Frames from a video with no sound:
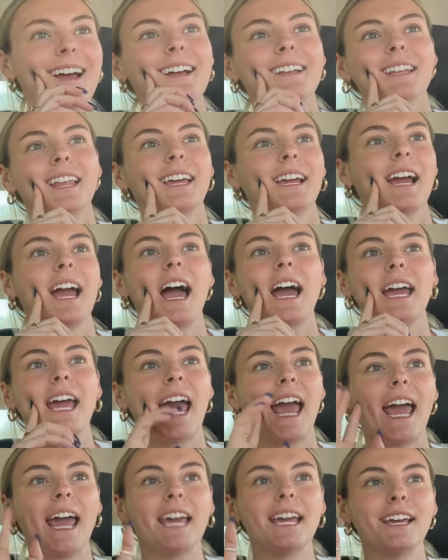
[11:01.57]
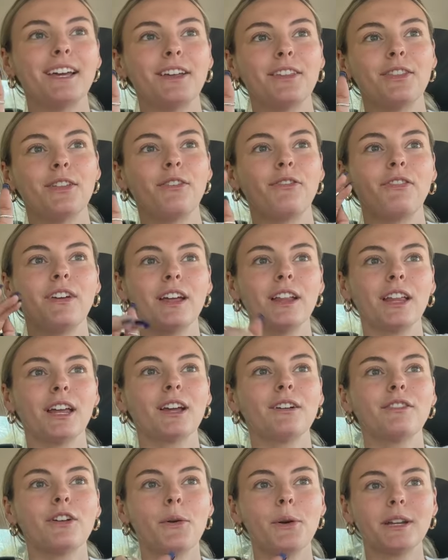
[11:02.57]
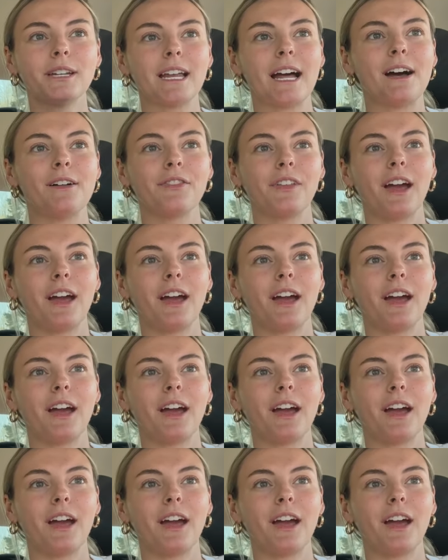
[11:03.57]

Like, I hate, the feeling of going down